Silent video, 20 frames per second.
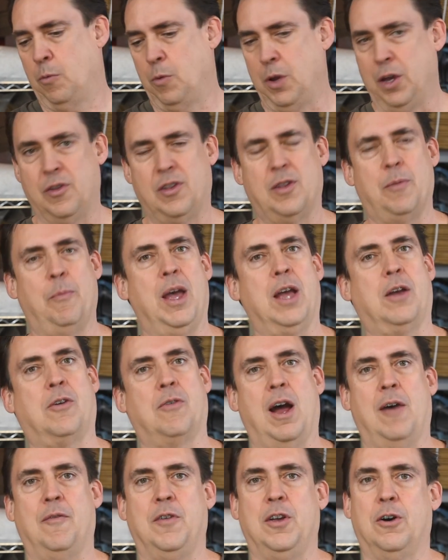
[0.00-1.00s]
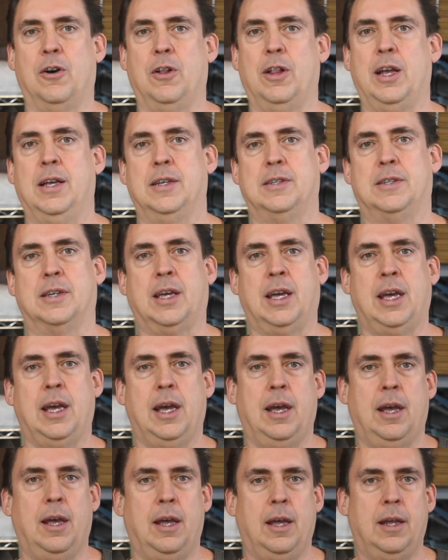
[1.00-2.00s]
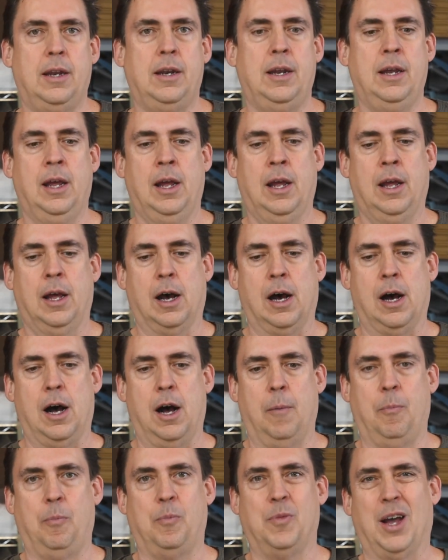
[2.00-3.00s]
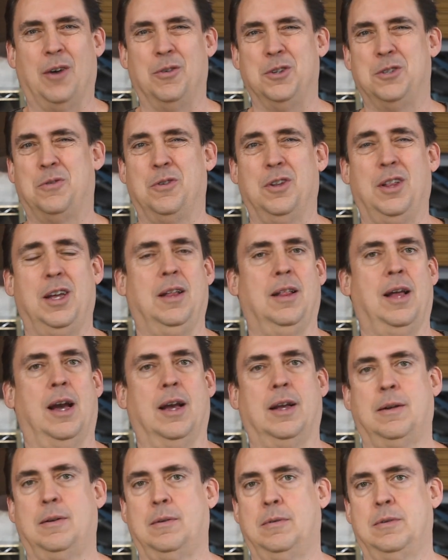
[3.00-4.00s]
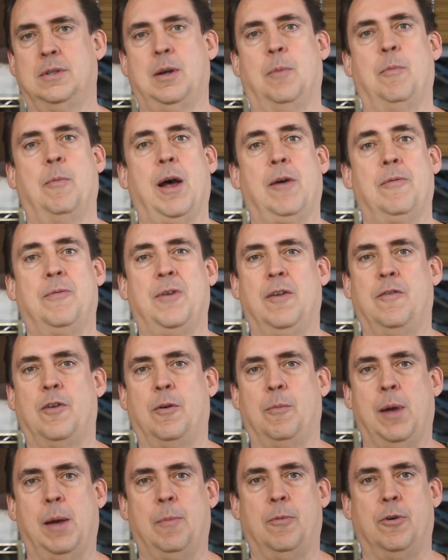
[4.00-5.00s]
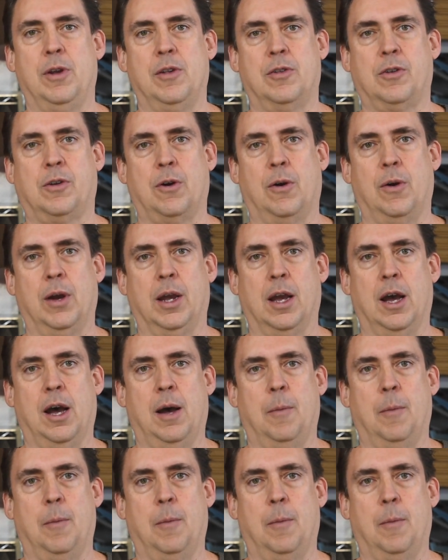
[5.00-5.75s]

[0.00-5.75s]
We used to make ravioli as a kid. That was really like some of my favorite memories growing